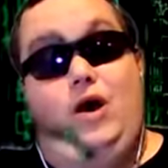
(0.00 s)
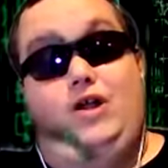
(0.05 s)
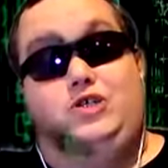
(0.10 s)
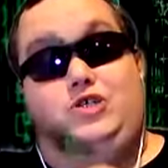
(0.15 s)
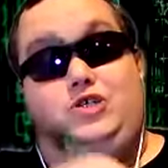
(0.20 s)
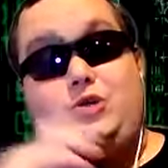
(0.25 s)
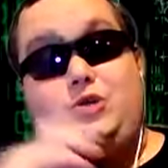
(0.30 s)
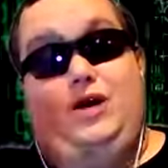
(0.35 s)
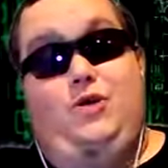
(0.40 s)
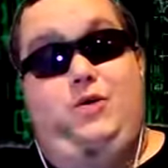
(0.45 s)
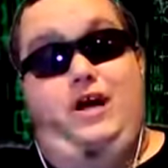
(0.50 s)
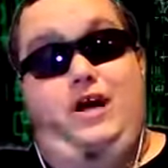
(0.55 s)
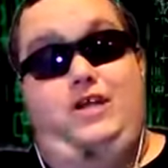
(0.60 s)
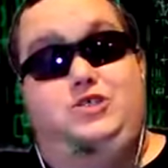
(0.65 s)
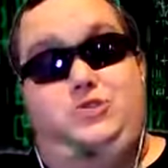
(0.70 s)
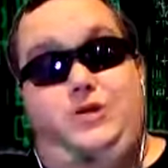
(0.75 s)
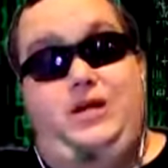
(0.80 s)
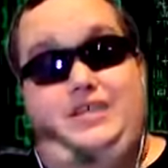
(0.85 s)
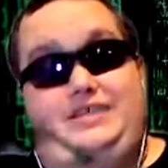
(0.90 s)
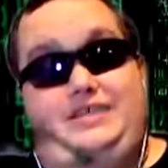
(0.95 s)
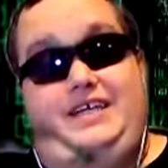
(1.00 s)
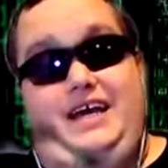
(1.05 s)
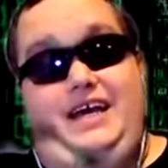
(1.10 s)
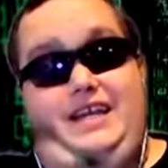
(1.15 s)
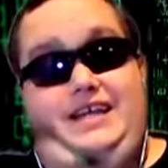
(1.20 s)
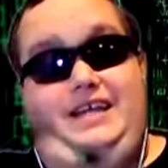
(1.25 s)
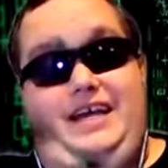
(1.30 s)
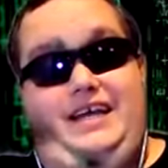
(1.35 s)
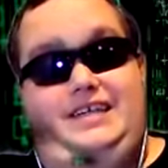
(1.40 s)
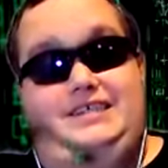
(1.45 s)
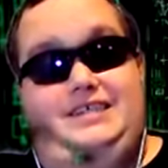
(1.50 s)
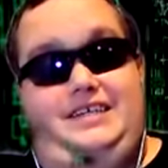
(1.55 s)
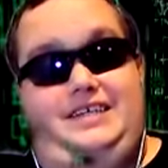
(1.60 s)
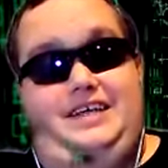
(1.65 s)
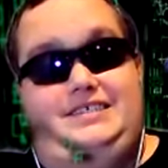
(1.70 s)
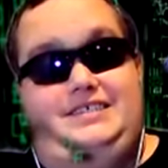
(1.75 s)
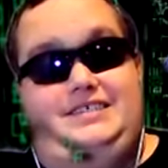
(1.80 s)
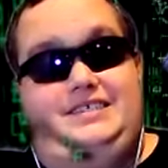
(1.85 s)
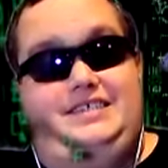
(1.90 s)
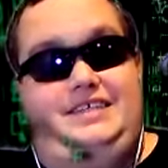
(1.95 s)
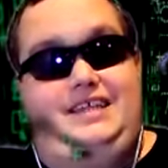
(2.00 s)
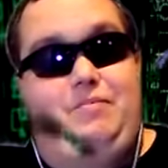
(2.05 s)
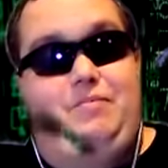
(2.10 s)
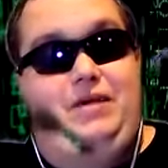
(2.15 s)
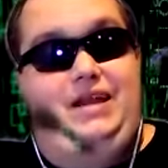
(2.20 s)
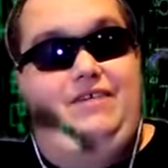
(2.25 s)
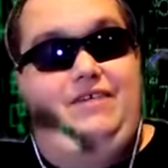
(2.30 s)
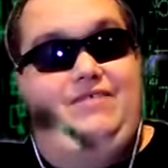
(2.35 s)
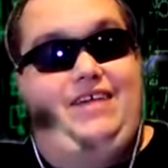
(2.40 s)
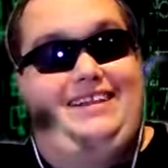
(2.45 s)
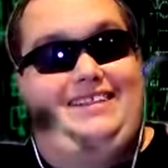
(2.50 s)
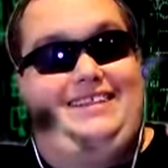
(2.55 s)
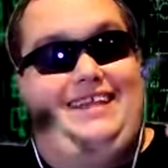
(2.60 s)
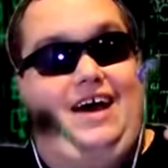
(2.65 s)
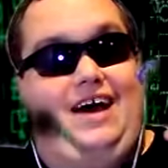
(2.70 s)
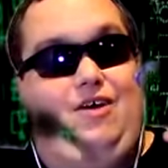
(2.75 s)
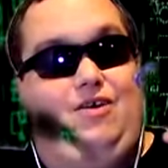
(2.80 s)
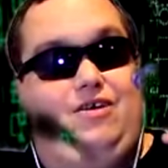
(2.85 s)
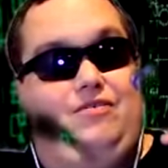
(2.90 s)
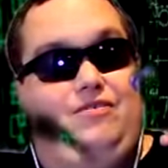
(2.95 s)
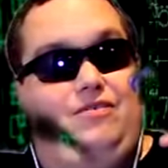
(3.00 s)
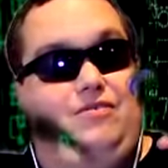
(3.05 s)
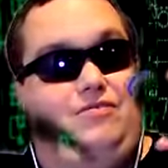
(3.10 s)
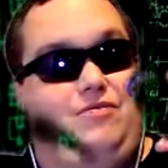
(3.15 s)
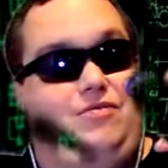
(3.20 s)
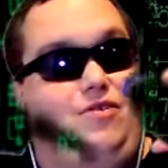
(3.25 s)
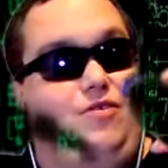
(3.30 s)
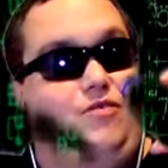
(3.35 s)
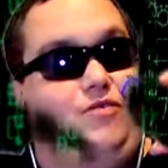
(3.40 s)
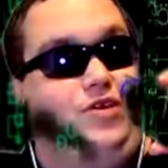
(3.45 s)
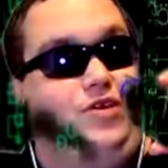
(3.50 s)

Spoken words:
don't you ask Kelly? He hasn't let me live that down for over a